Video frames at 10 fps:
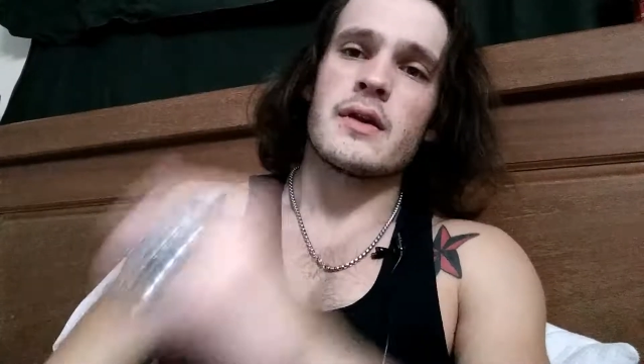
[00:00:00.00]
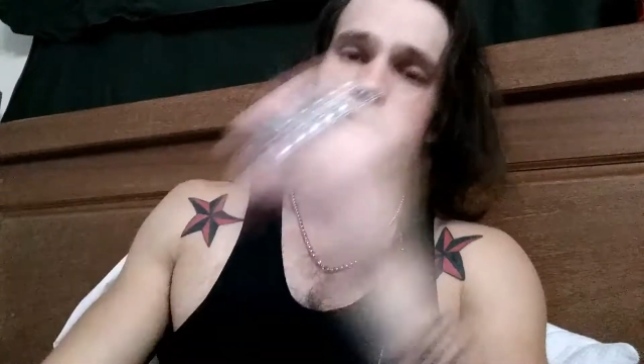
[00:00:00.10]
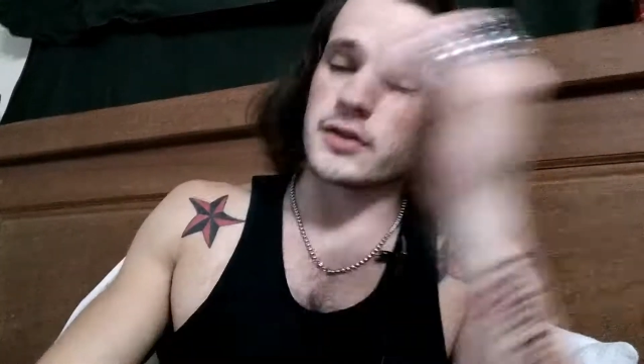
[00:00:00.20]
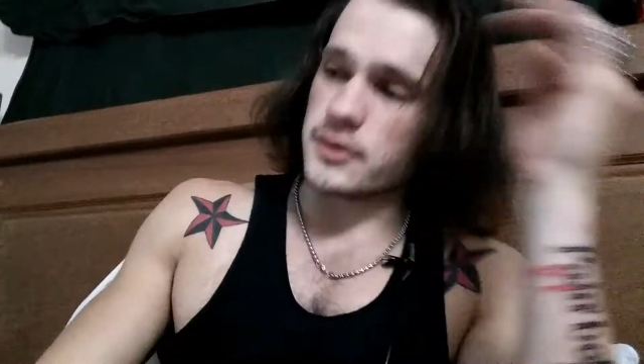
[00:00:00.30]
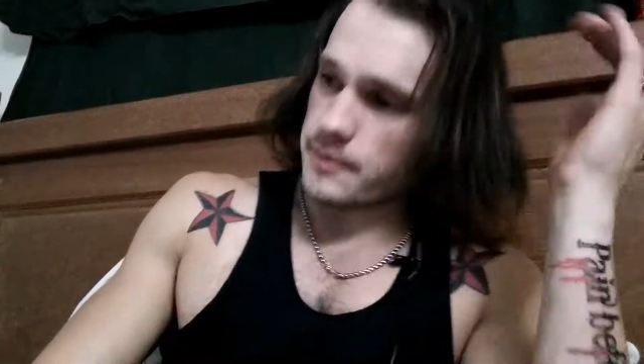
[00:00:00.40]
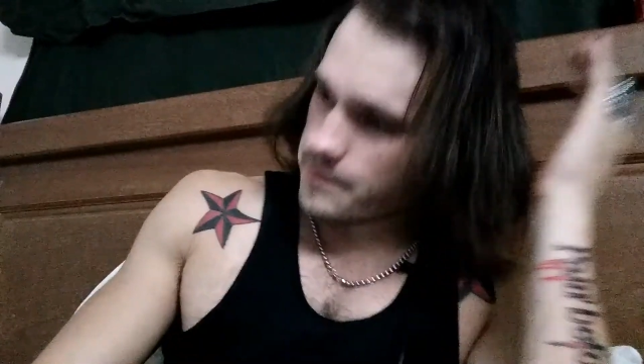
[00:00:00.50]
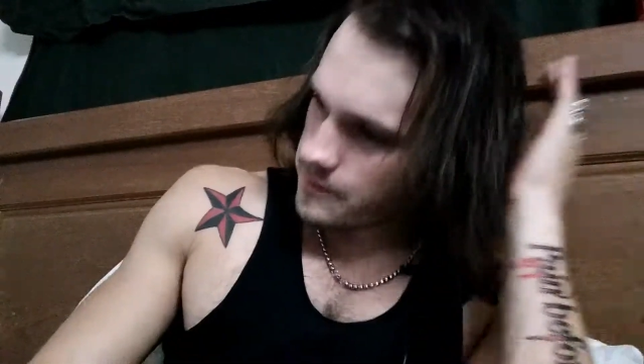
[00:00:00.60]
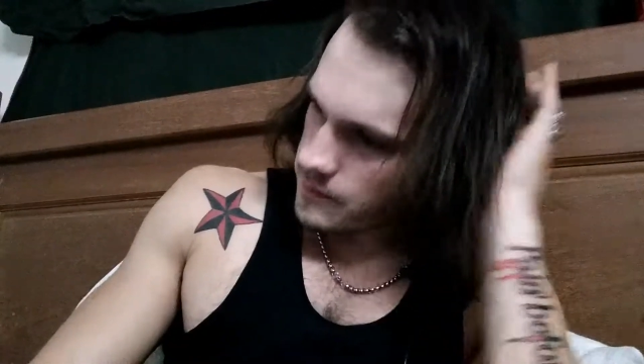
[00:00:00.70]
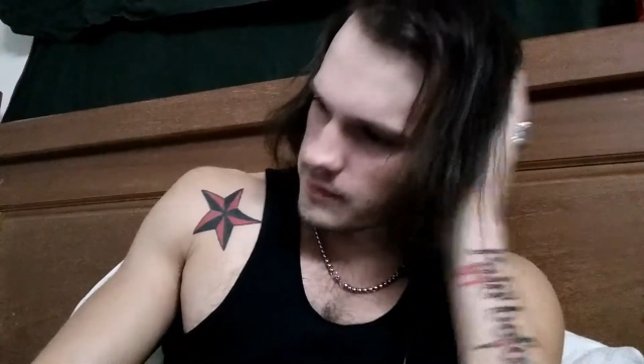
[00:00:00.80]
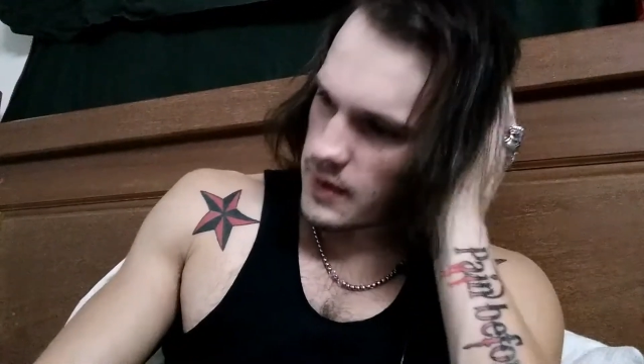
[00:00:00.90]
So
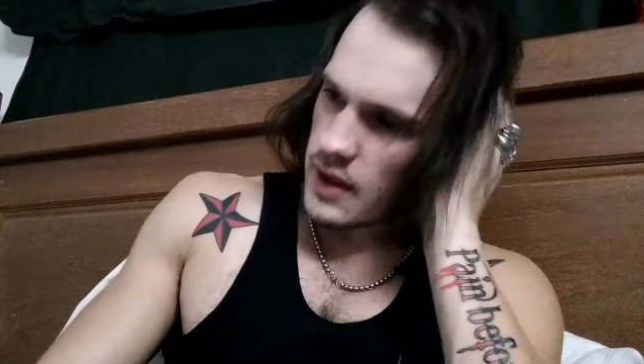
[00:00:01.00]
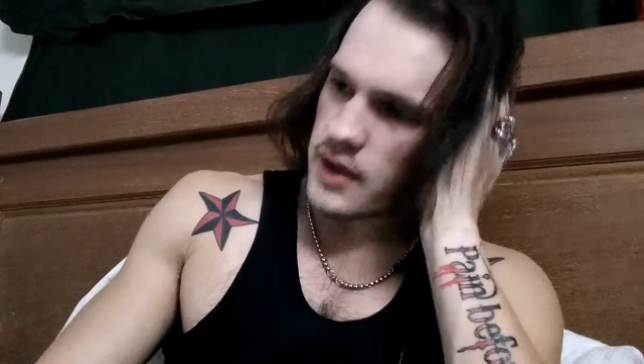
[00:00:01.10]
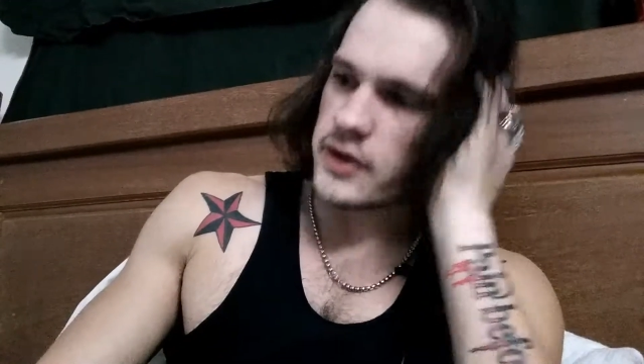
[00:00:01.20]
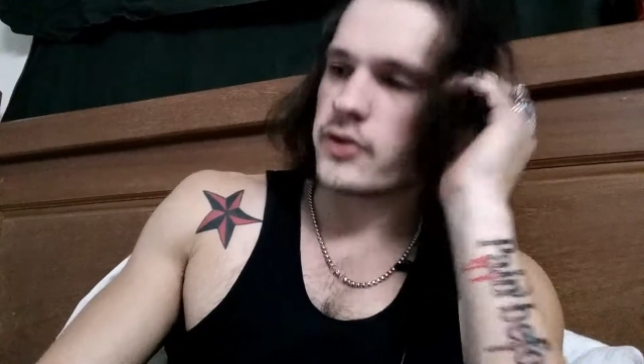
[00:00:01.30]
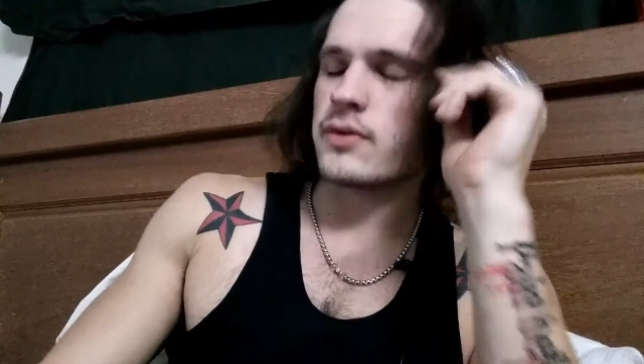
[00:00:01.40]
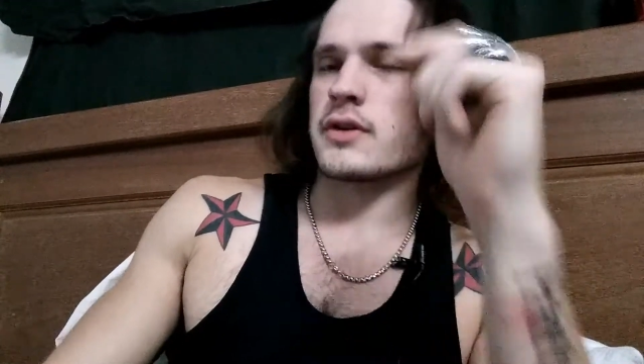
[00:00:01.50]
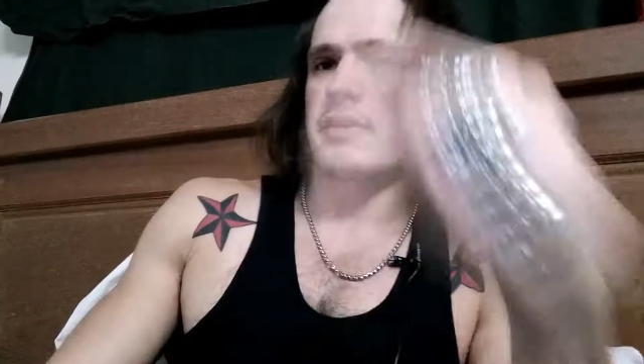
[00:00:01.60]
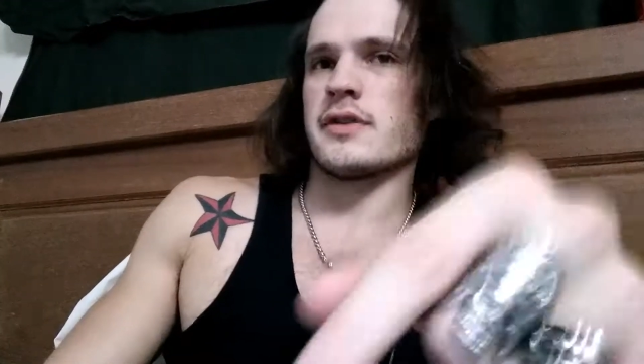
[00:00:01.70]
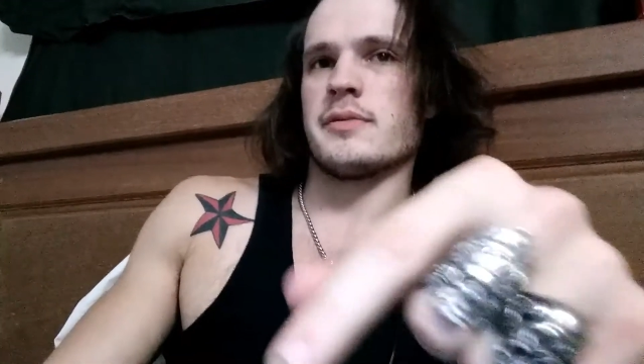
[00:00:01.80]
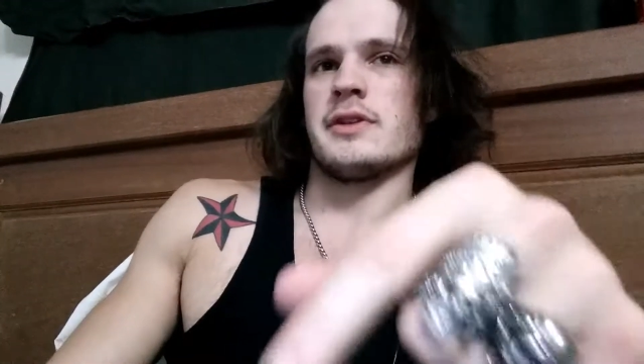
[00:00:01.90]
I go to work
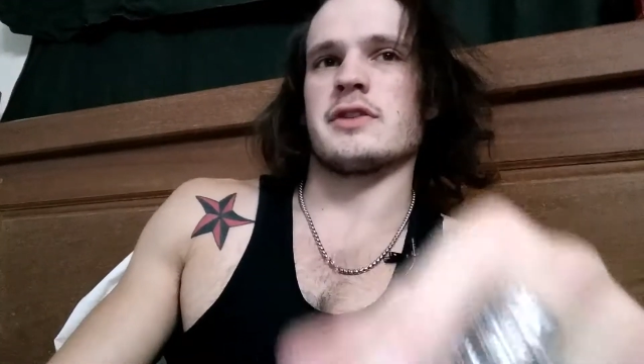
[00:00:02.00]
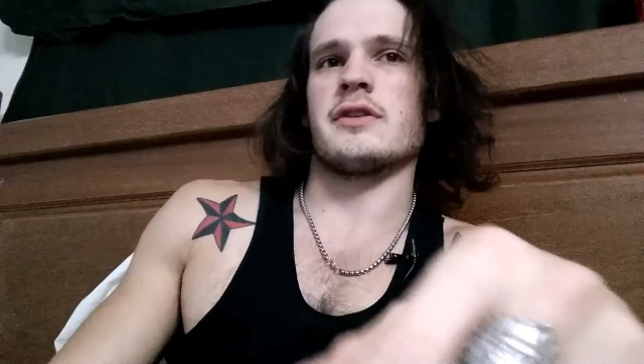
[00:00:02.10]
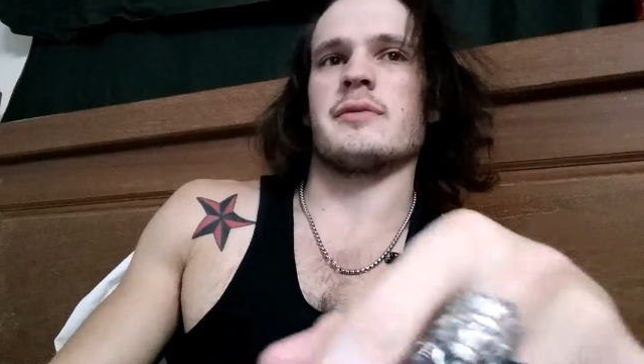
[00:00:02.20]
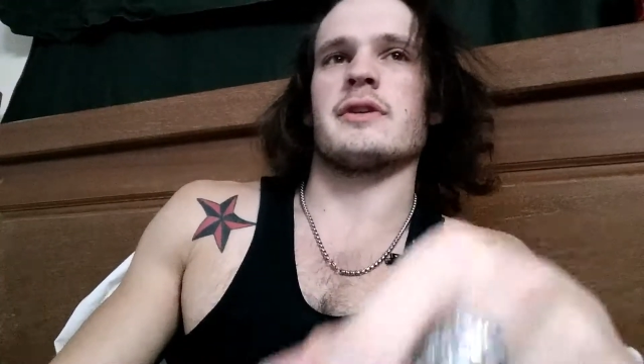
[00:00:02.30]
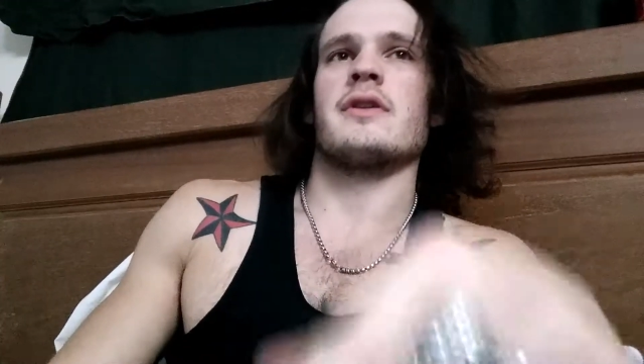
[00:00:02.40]
on an empty stomach